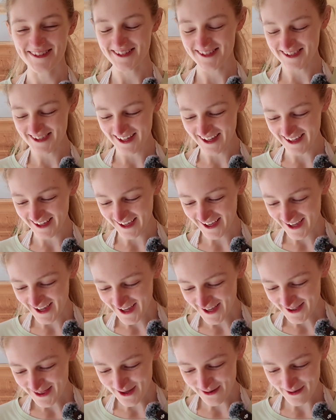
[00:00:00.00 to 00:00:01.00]
Just like
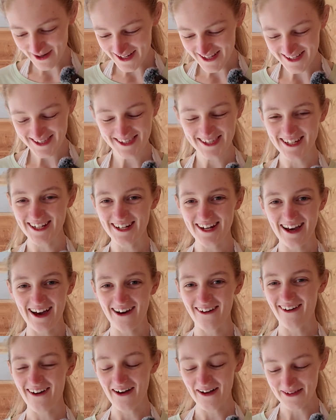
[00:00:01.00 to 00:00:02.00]
the way he's chilling
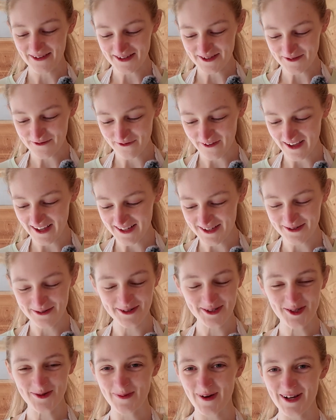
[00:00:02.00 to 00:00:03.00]
out and his facial
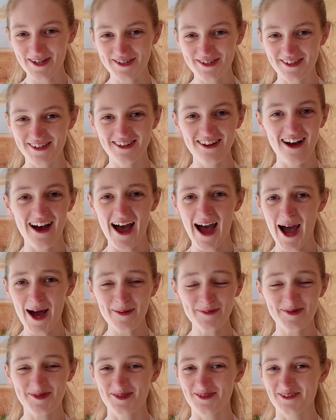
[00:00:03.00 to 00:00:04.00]
expression,
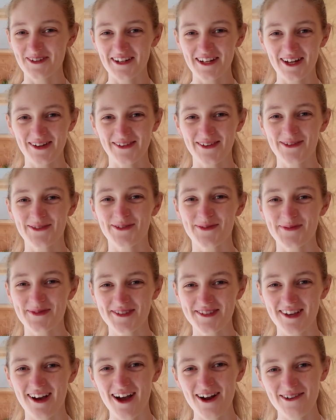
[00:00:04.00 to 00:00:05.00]
absolutely love it, from
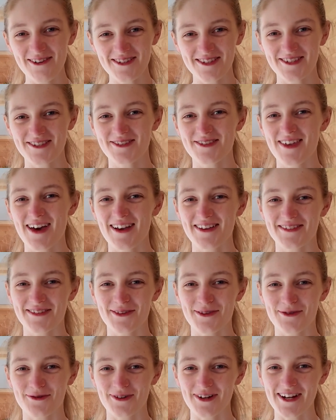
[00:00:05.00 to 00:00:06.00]
Skyridge in
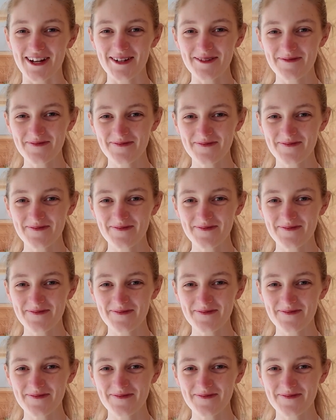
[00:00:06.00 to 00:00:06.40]
2003.